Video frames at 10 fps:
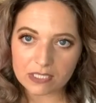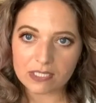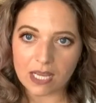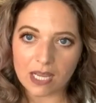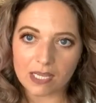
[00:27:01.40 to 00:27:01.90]

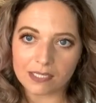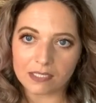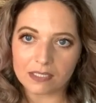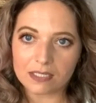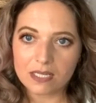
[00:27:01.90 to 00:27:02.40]

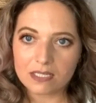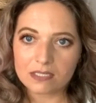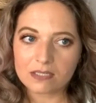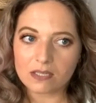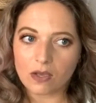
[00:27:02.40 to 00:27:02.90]
and
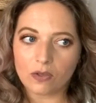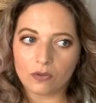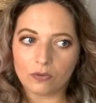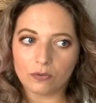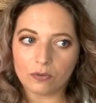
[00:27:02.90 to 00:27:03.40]

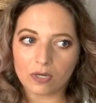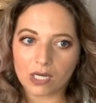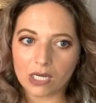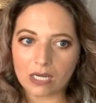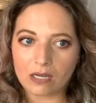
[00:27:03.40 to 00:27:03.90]
so
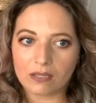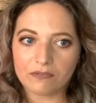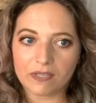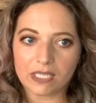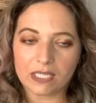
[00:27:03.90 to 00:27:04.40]
I
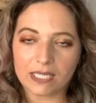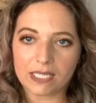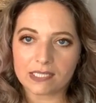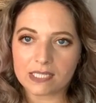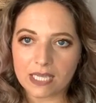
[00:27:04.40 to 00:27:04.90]
feel I
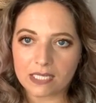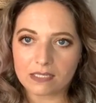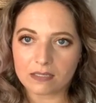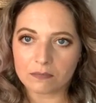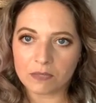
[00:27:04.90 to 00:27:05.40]
can say to
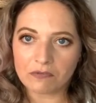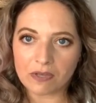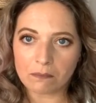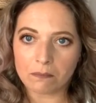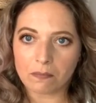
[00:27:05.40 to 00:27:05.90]
them if
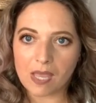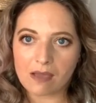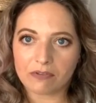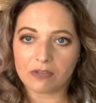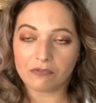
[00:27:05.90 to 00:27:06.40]
I'm
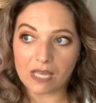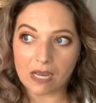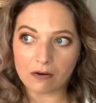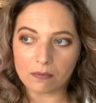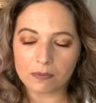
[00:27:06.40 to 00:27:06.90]
having a flare
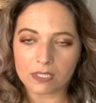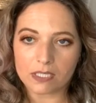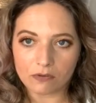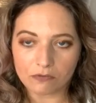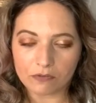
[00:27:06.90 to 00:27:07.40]
up and I
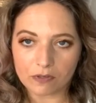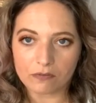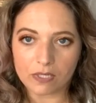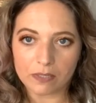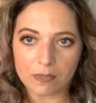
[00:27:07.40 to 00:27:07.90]
don't feel
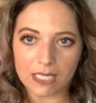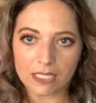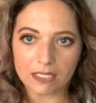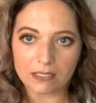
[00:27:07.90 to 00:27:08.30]
very well.